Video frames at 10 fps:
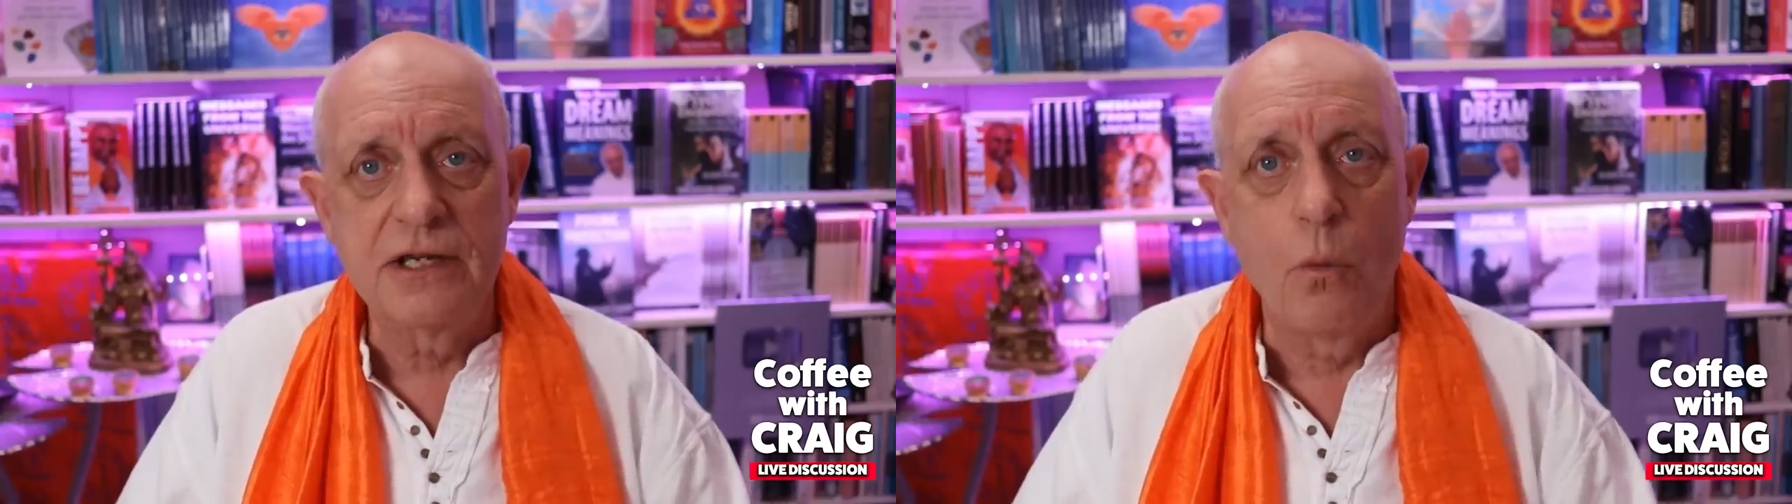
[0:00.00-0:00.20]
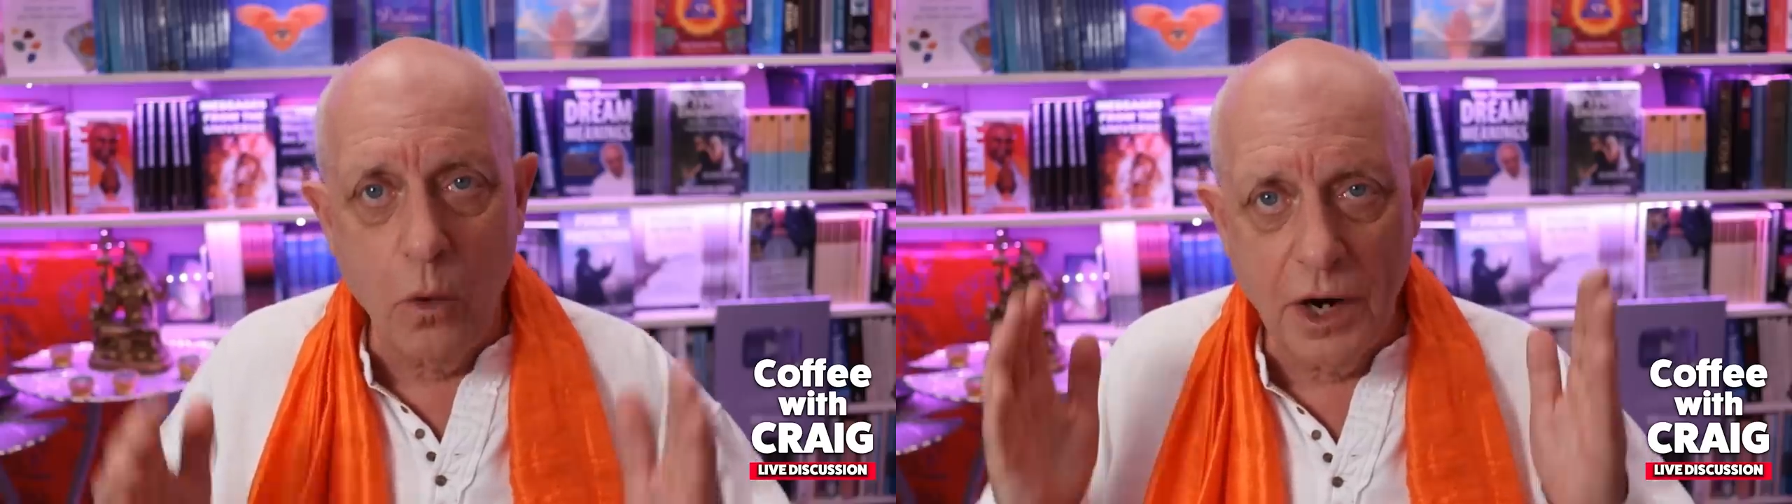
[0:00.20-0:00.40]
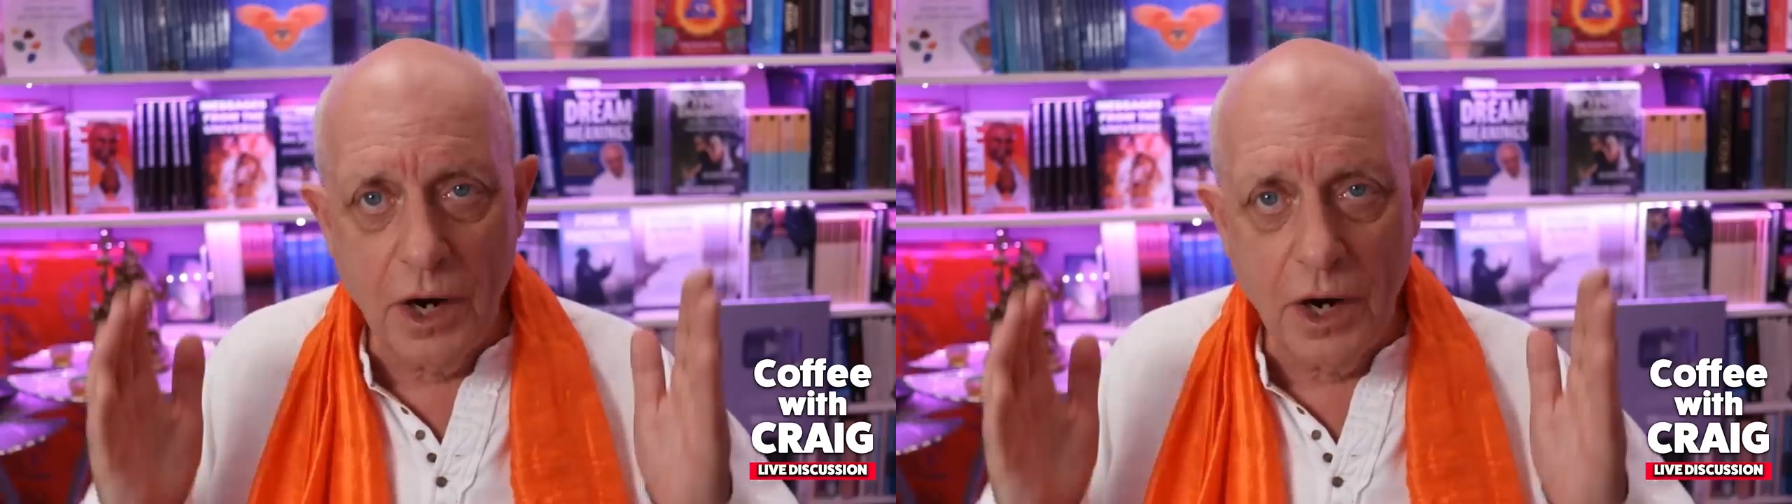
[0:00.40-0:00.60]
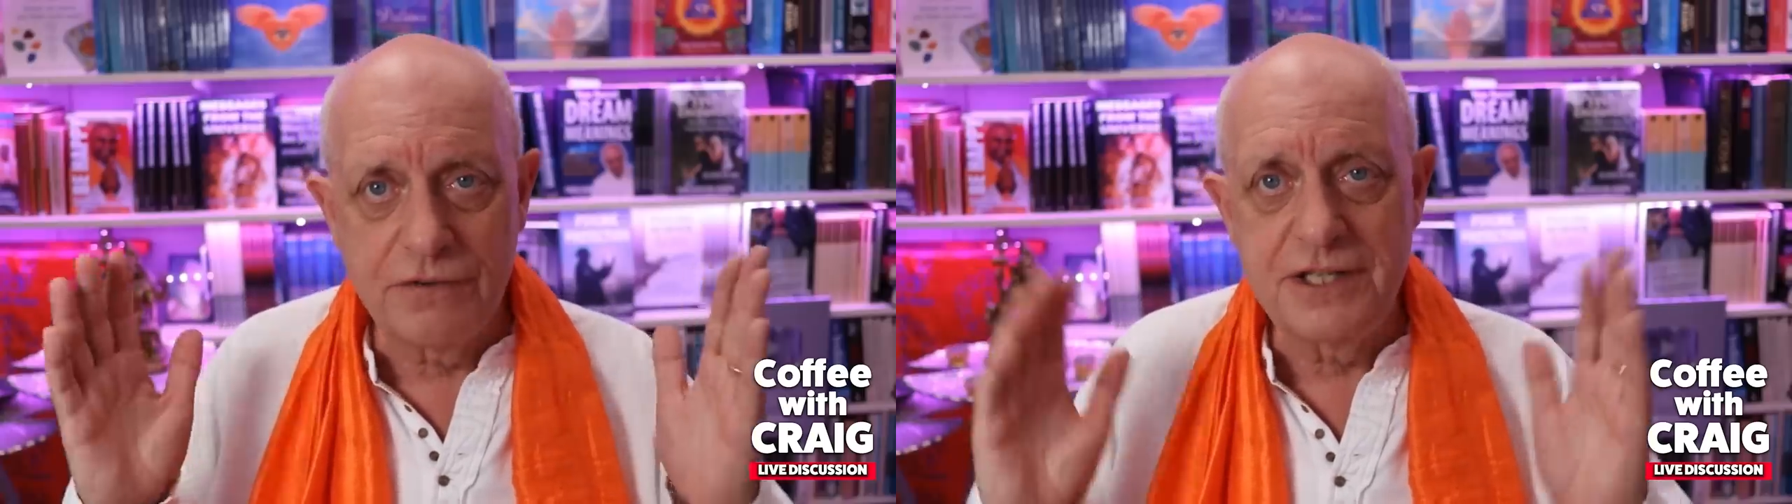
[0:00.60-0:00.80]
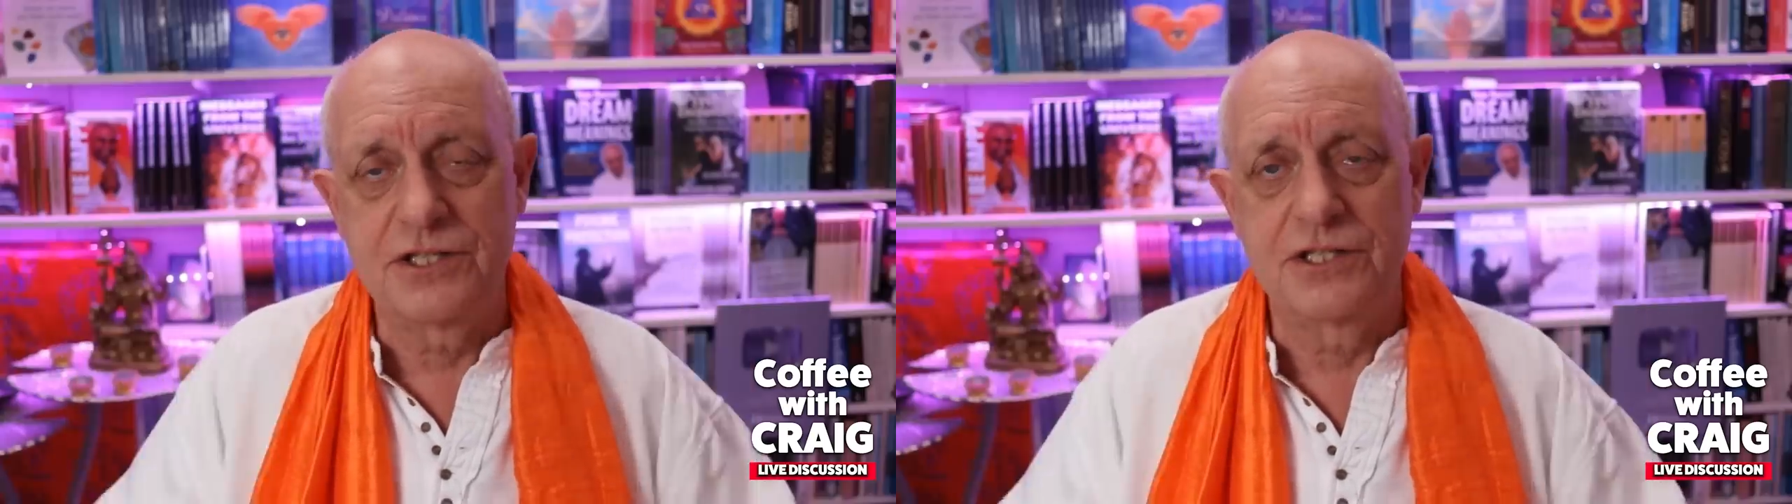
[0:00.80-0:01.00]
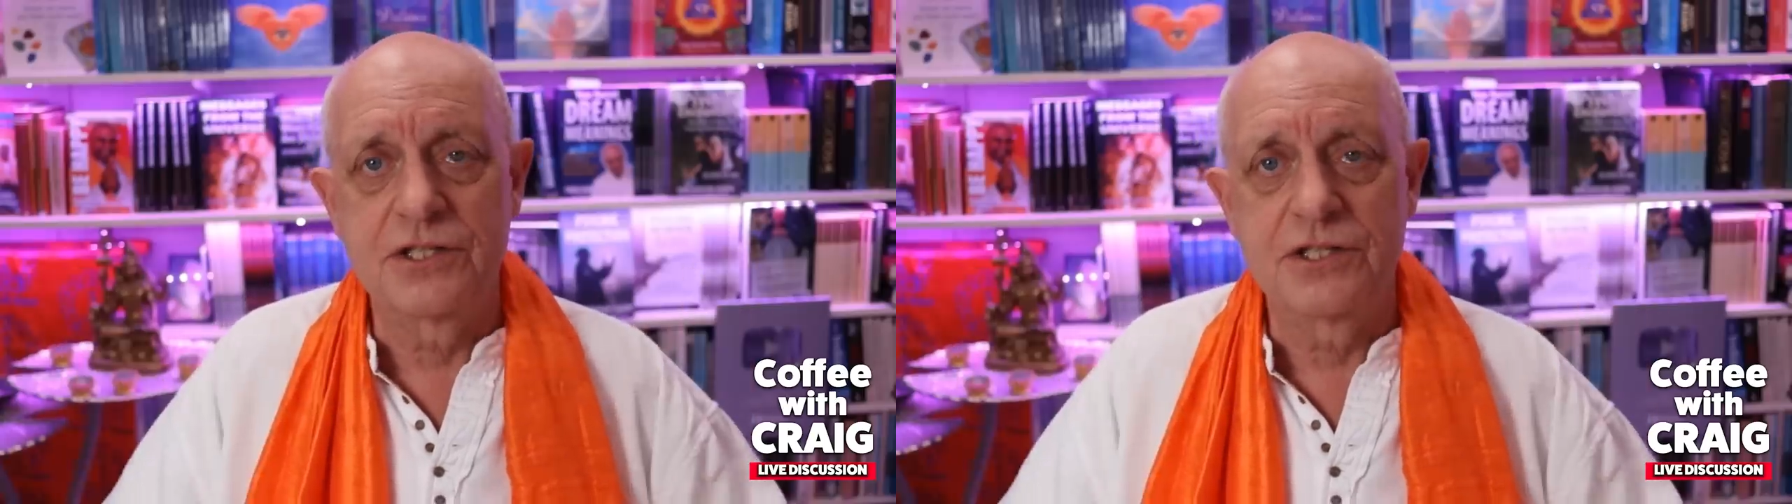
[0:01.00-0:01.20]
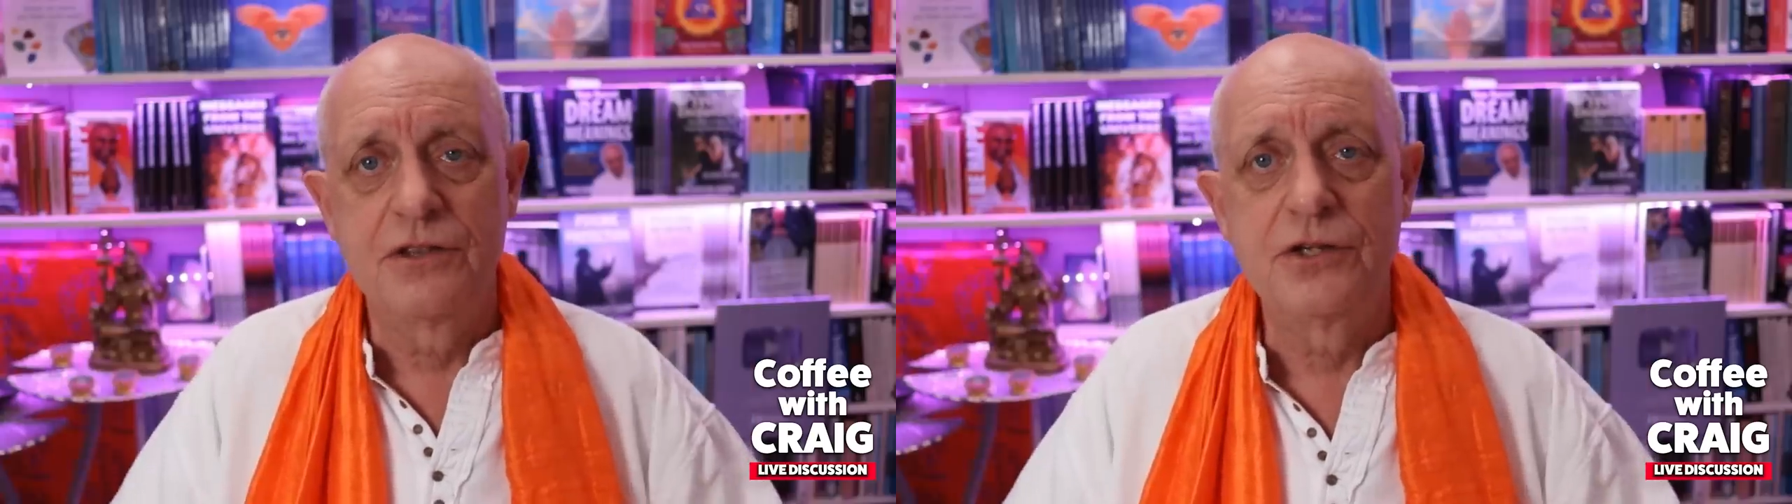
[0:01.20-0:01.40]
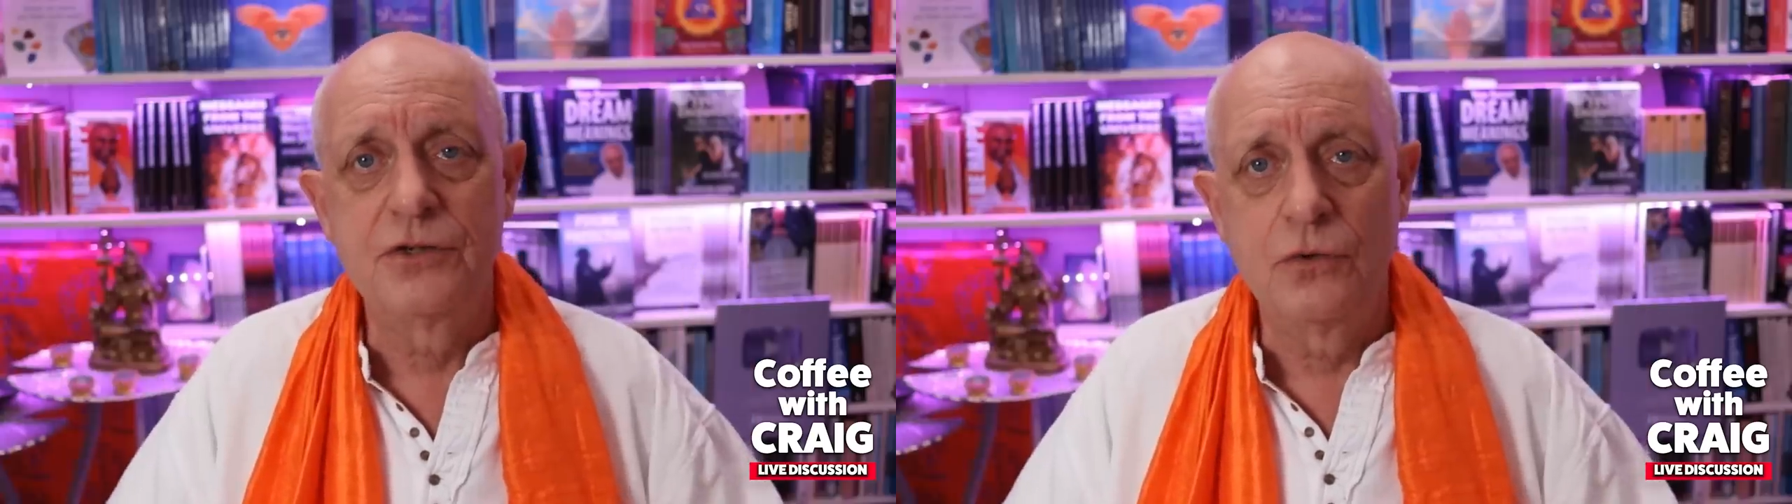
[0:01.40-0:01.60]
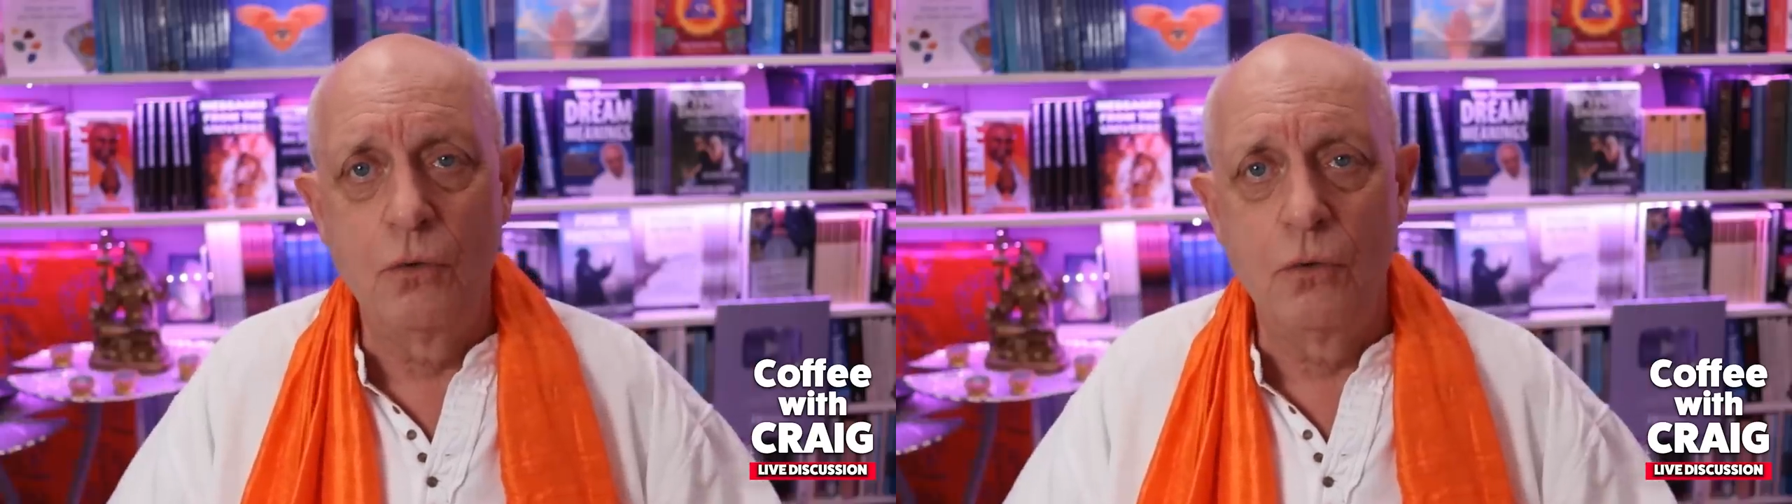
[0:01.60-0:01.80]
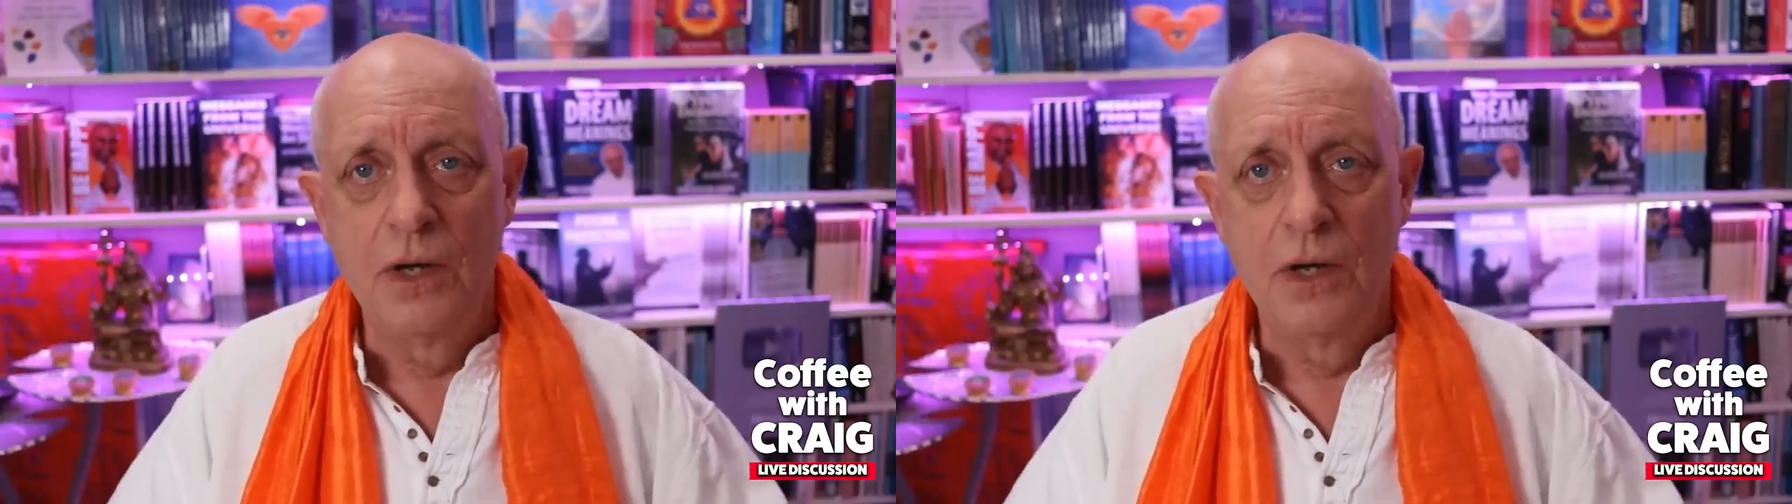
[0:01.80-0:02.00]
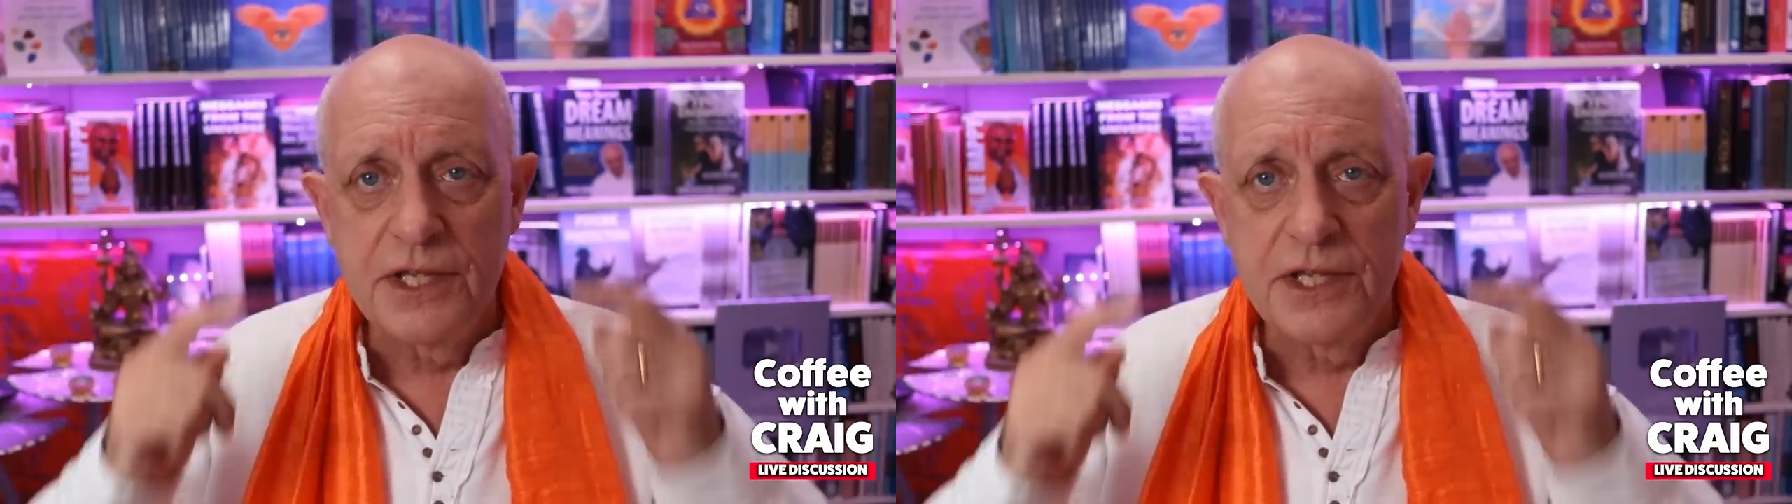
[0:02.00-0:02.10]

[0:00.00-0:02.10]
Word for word: wider faces than normal.